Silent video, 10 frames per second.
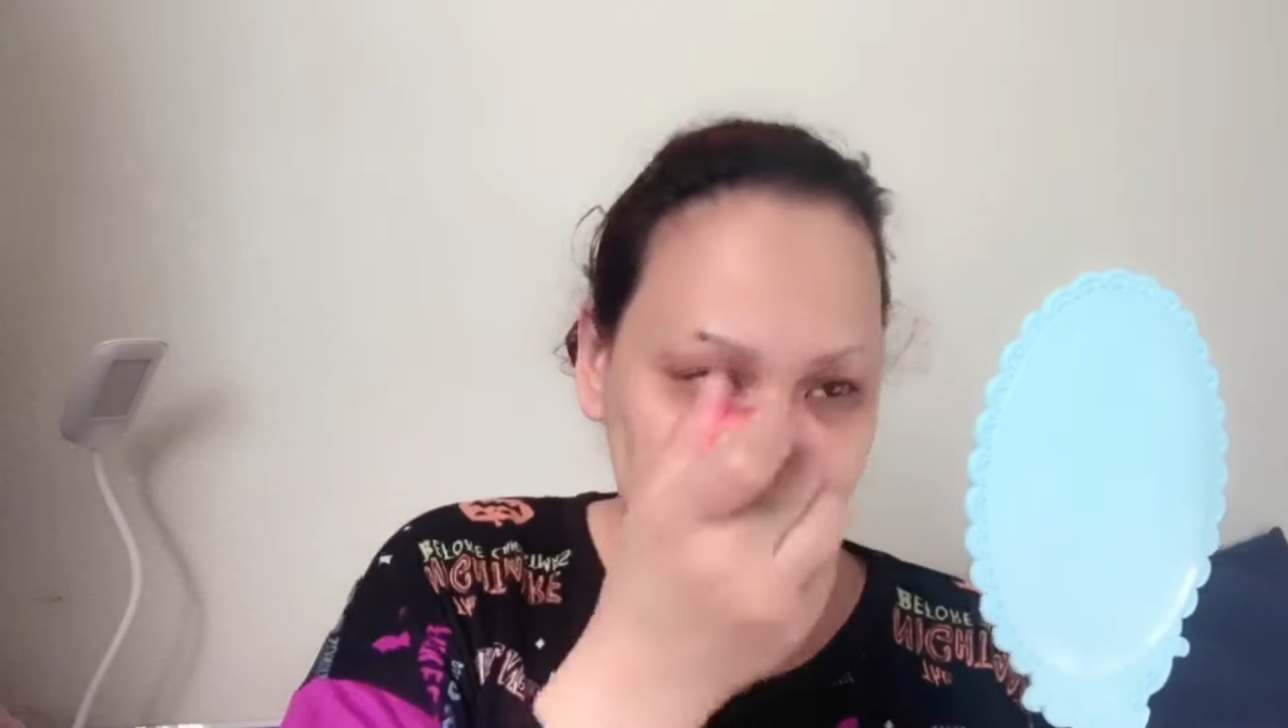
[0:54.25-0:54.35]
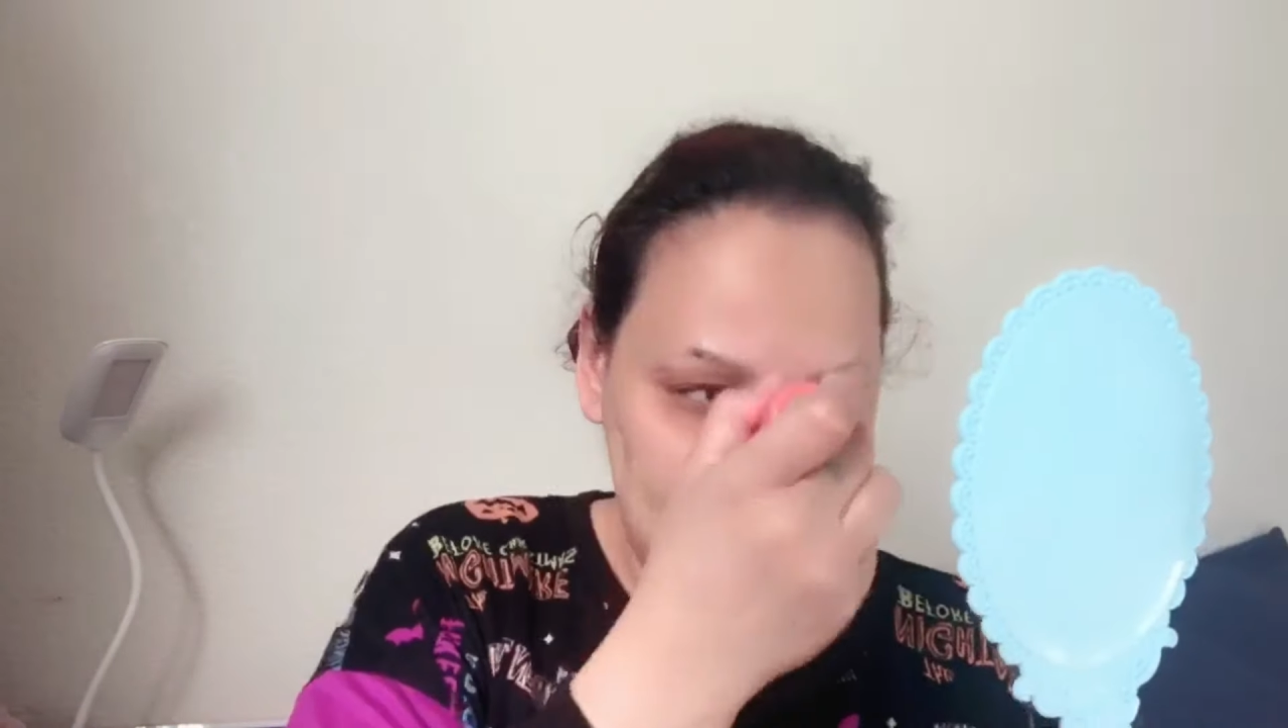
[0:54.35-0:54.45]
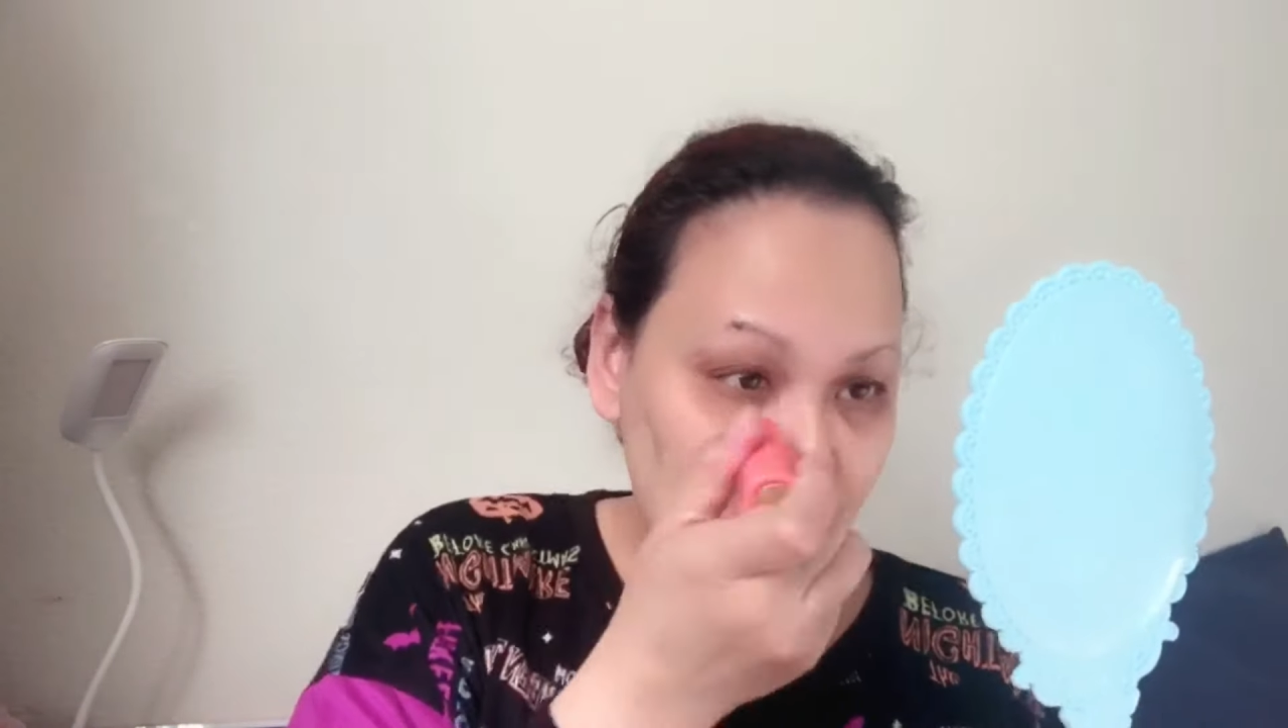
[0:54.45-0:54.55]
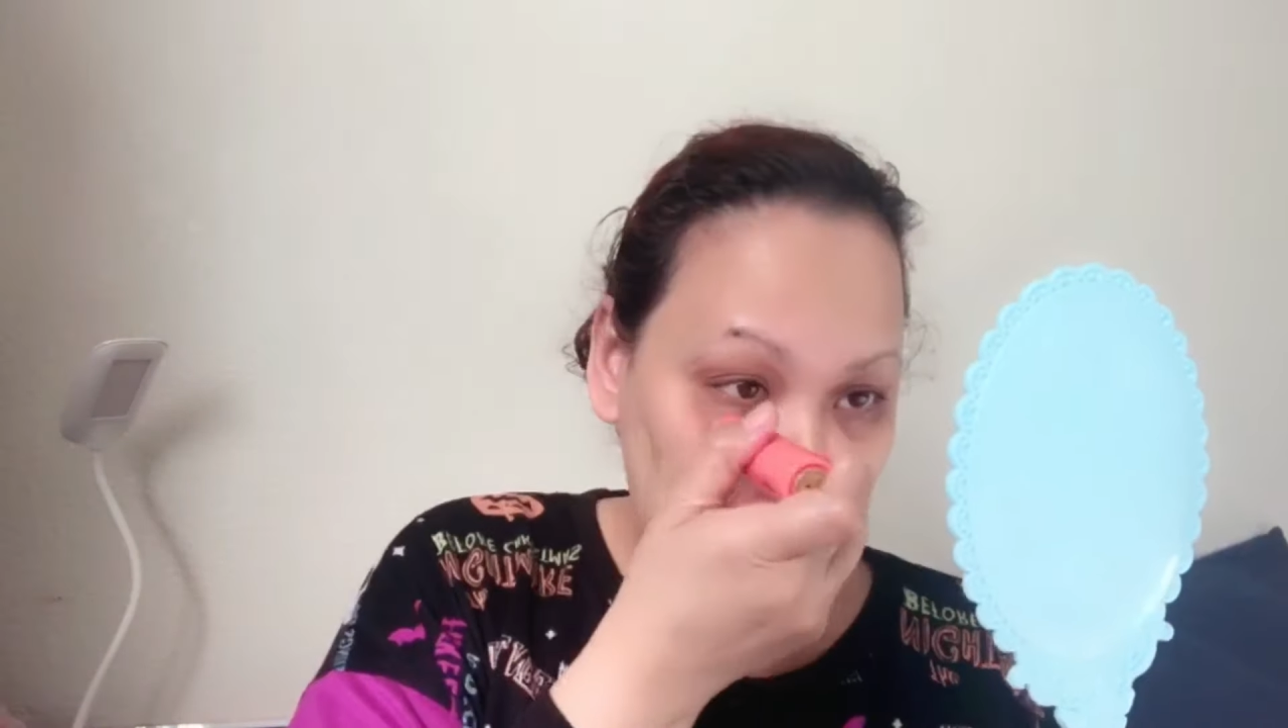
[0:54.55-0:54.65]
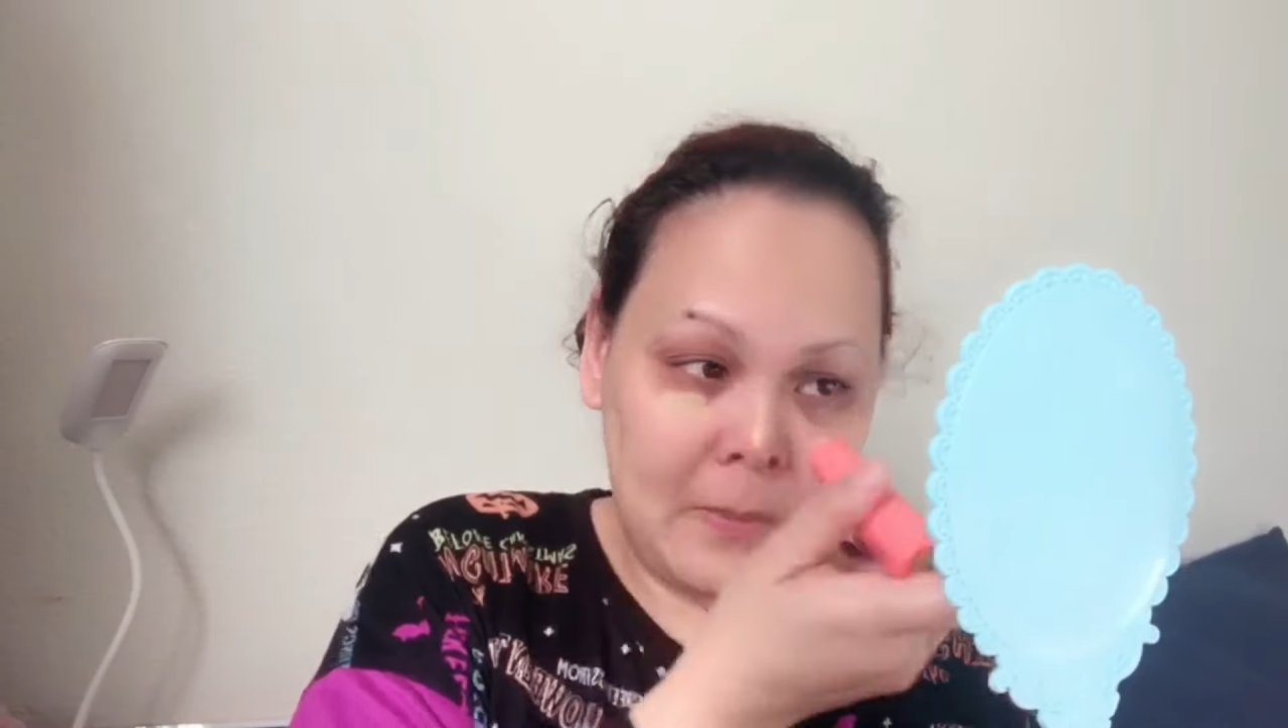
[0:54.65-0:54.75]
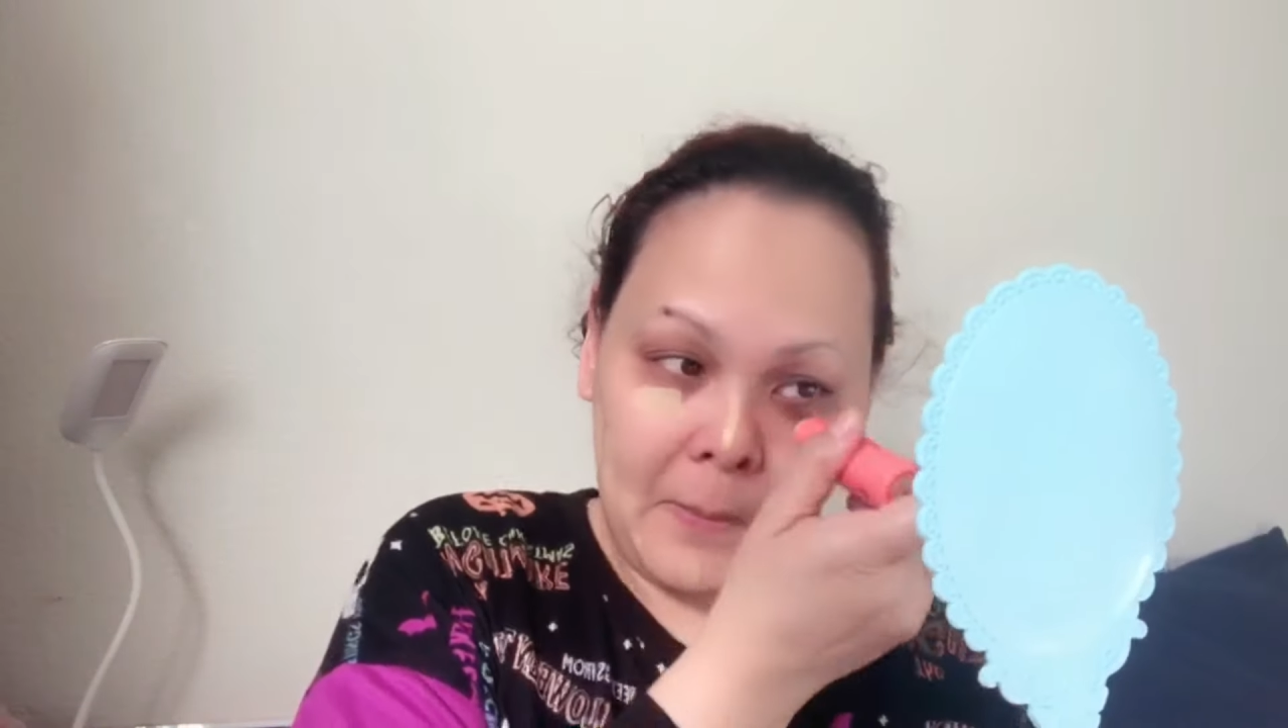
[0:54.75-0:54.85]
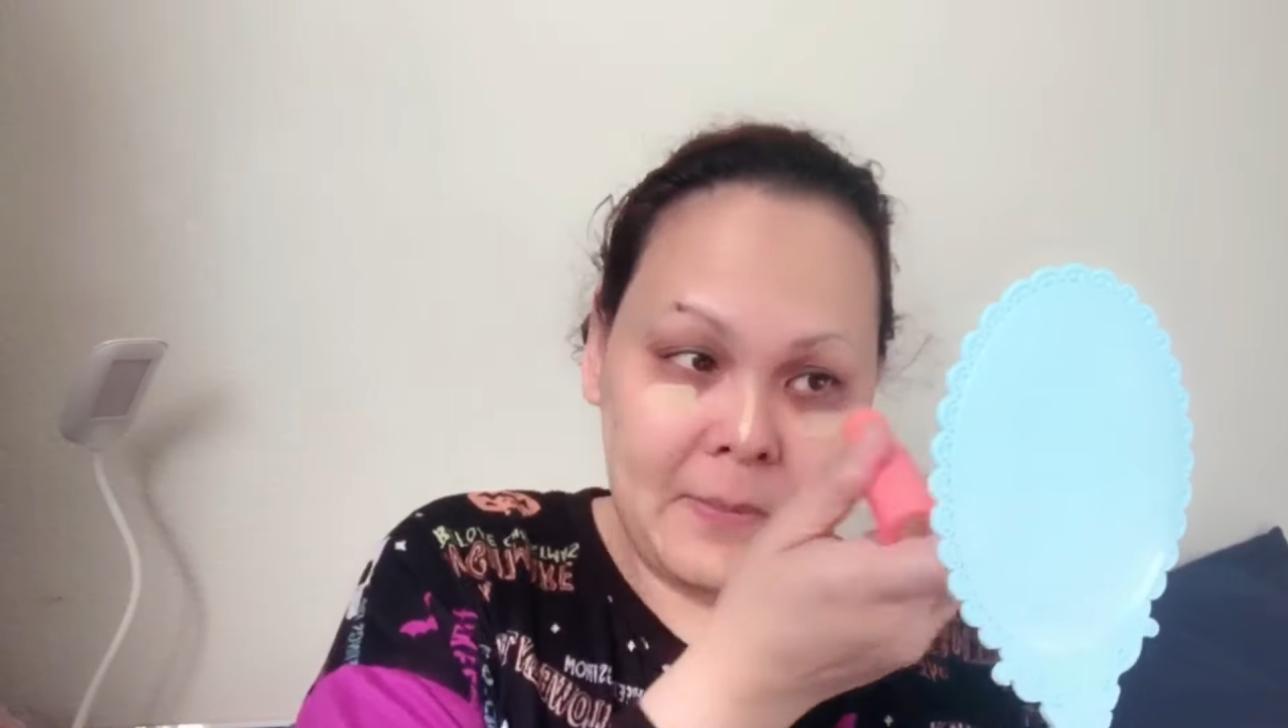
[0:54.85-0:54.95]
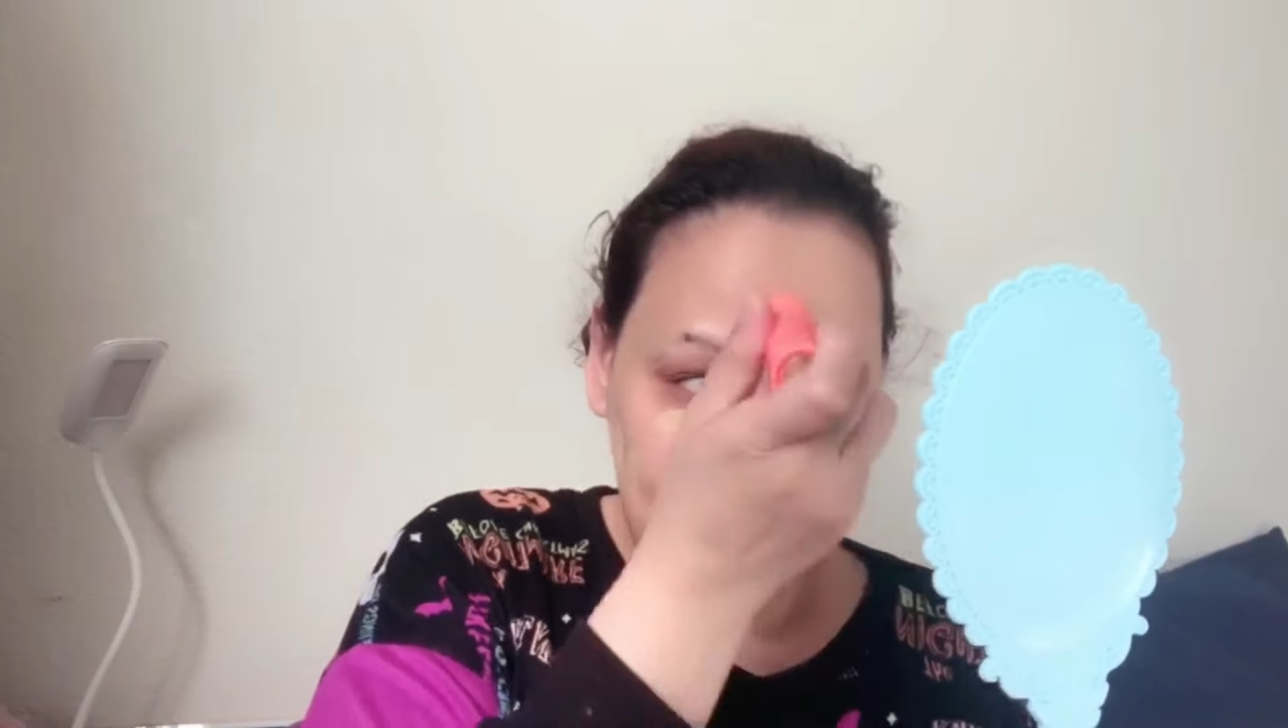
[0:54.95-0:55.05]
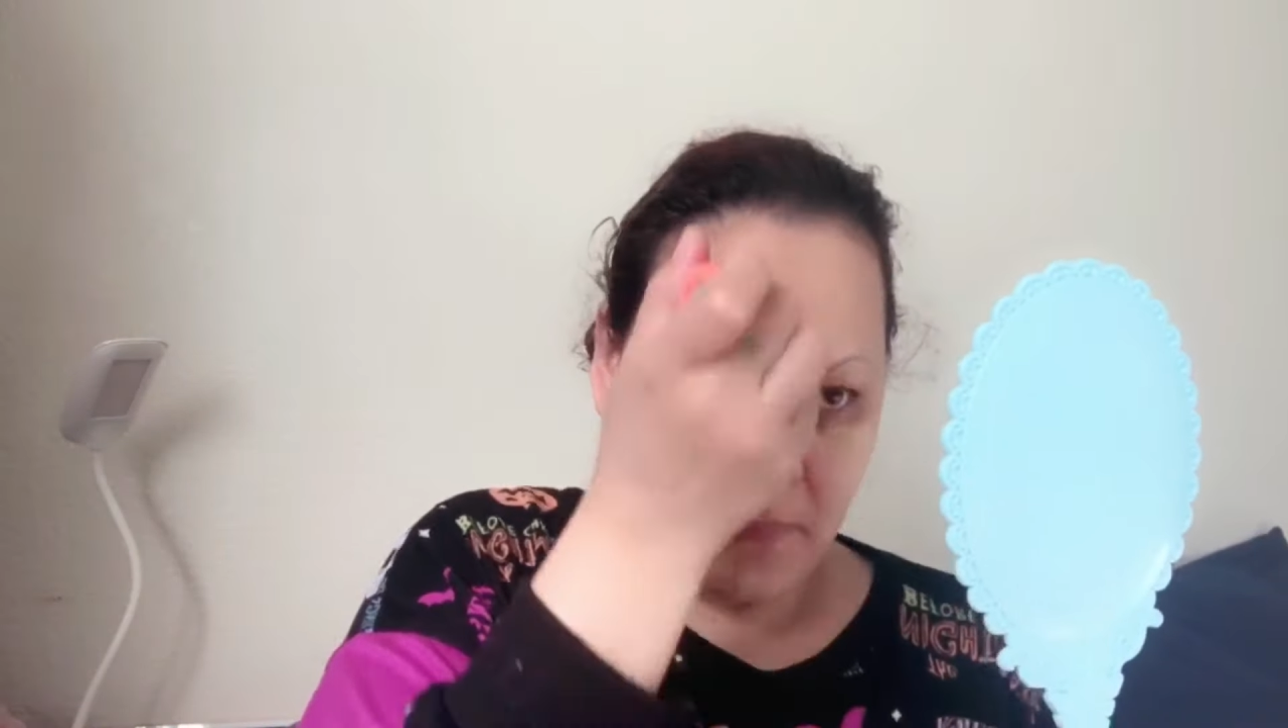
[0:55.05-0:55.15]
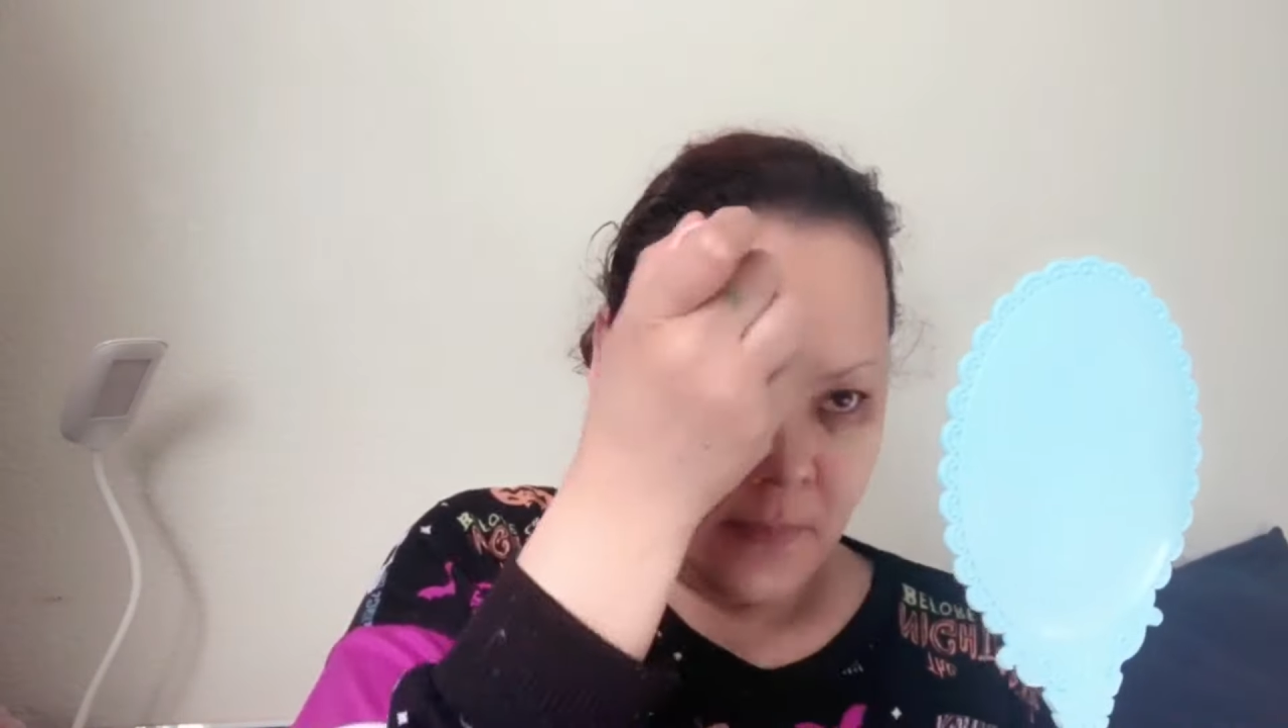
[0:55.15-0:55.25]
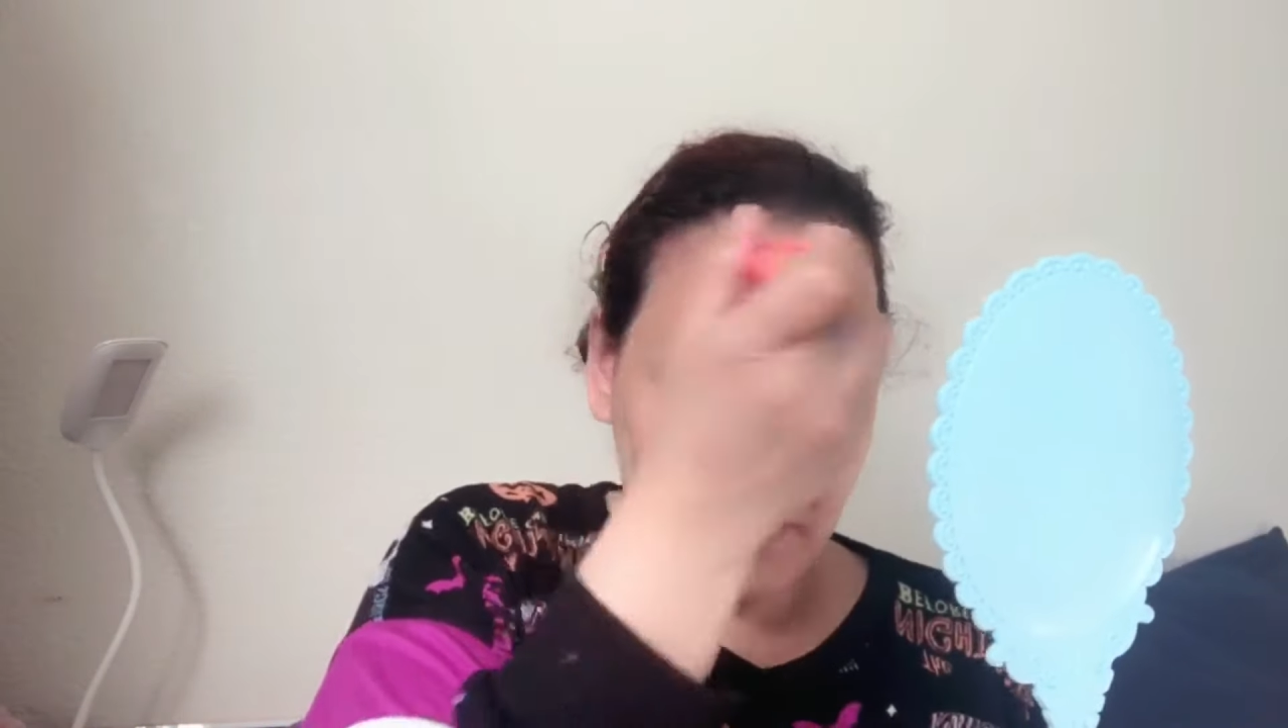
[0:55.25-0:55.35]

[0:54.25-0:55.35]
and decided to